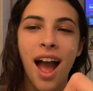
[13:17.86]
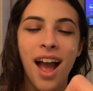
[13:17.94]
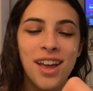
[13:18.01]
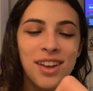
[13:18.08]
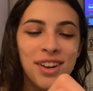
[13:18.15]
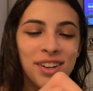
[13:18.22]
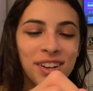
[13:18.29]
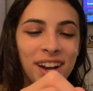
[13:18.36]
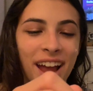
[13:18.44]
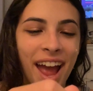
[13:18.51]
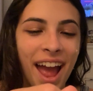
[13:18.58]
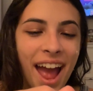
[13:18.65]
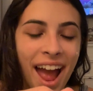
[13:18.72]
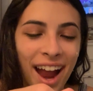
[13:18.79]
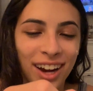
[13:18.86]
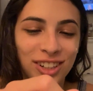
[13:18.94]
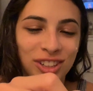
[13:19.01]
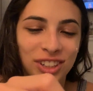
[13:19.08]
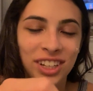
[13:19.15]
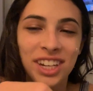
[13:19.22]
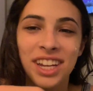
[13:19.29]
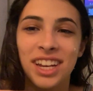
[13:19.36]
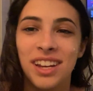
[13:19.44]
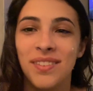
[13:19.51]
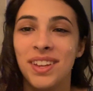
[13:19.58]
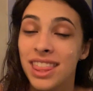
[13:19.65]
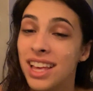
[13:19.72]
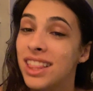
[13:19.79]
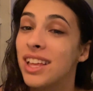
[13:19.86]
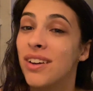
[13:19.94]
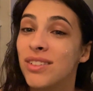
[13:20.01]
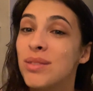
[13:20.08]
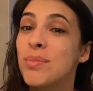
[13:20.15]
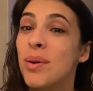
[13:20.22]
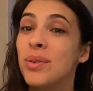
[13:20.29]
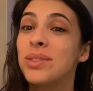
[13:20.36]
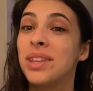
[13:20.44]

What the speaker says: You're actually kidding me. I think that was the most